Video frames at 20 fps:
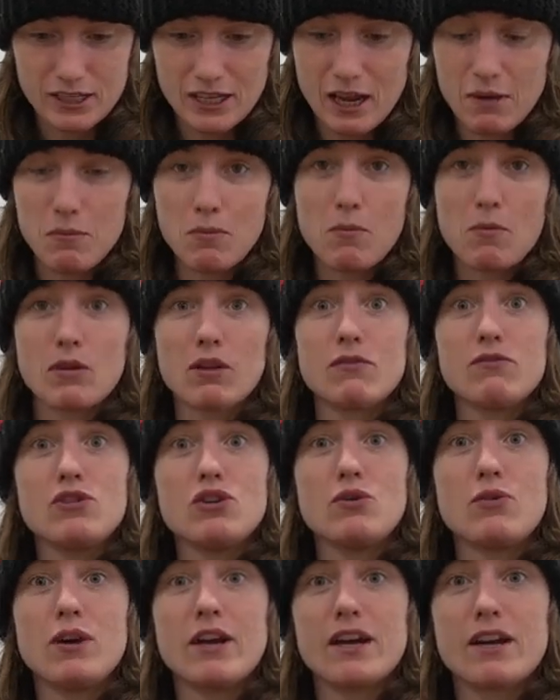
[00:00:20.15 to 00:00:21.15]
capable of
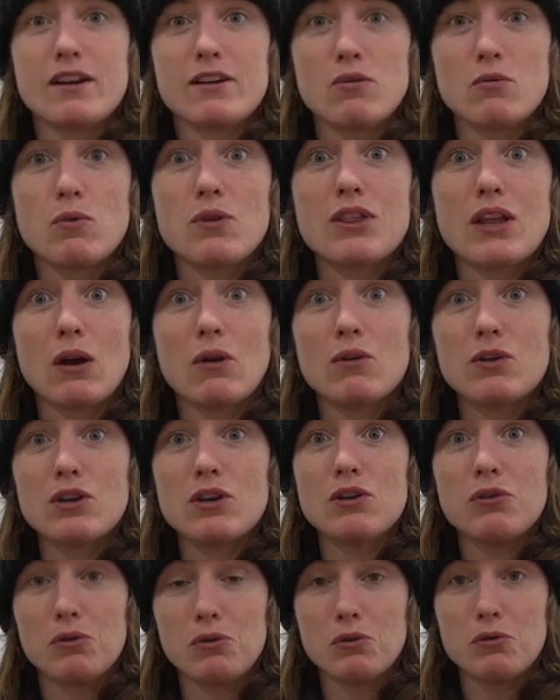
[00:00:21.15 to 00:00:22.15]
doing without
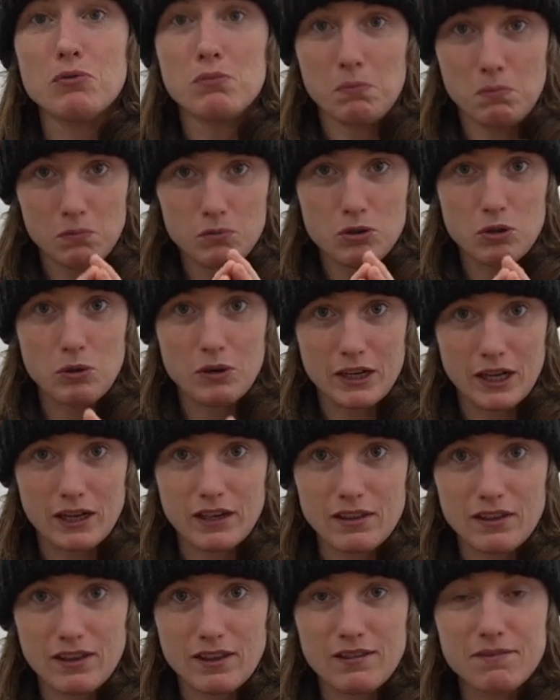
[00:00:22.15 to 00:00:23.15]
you doing
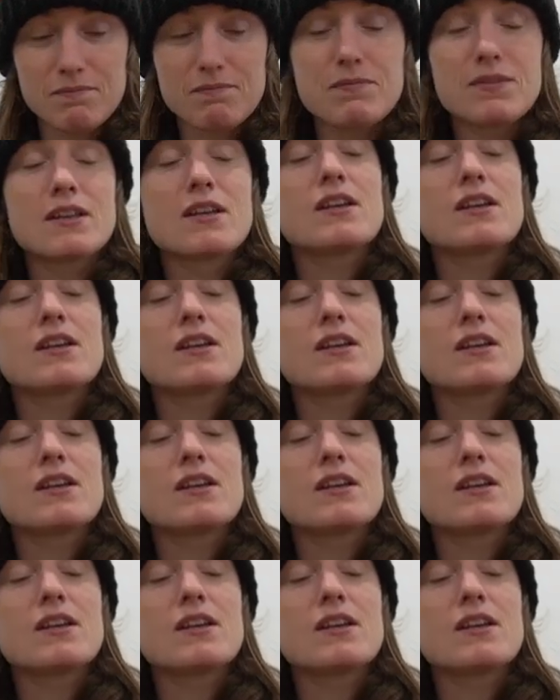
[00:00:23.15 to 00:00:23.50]
anything.